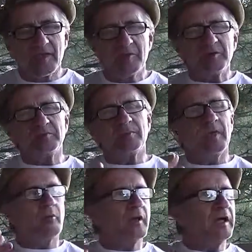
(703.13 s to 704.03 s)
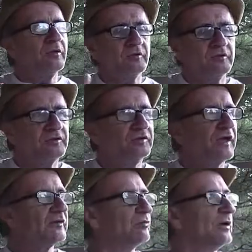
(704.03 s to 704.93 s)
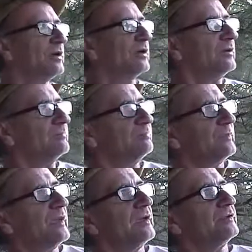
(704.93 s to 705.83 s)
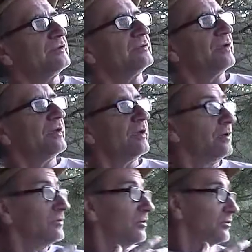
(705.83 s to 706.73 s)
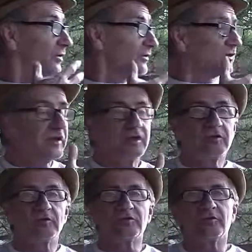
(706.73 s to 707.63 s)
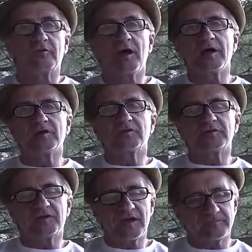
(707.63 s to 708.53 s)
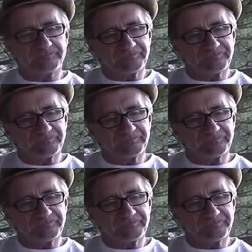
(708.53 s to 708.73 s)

But what I learned this last weekend, as the sun's getting closer to rise, was that